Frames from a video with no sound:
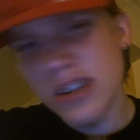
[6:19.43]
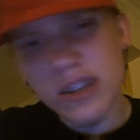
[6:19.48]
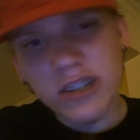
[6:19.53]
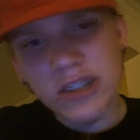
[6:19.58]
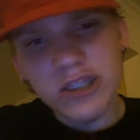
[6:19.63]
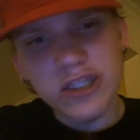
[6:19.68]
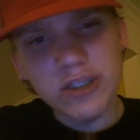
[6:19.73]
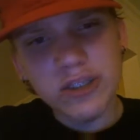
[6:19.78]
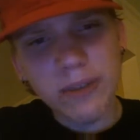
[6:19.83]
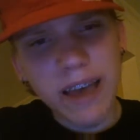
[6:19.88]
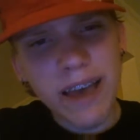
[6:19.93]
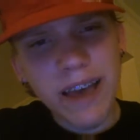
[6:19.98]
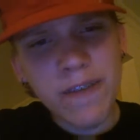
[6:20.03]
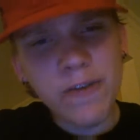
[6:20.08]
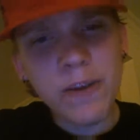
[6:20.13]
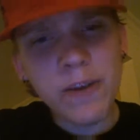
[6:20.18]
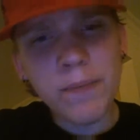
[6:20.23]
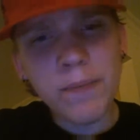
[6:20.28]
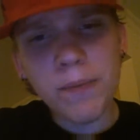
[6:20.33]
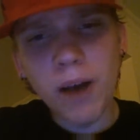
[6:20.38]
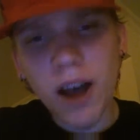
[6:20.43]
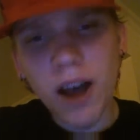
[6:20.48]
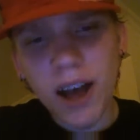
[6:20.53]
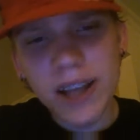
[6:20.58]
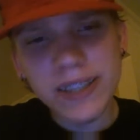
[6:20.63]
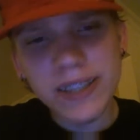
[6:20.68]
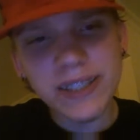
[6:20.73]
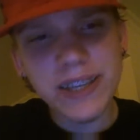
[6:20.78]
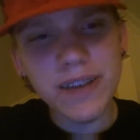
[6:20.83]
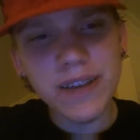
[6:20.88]
So every
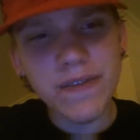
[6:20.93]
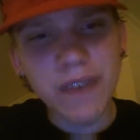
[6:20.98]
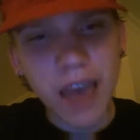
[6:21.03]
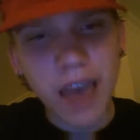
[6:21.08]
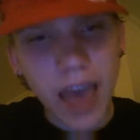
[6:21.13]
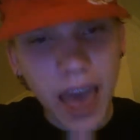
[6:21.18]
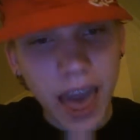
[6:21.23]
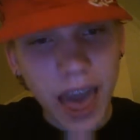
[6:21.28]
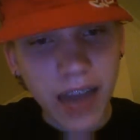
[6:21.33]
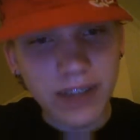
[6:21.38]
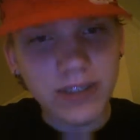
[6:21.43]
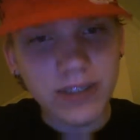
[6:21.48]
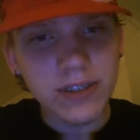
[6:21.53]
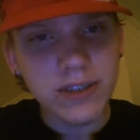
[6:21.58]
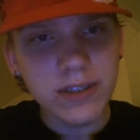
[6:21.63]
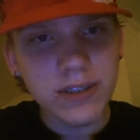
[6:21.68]
positive act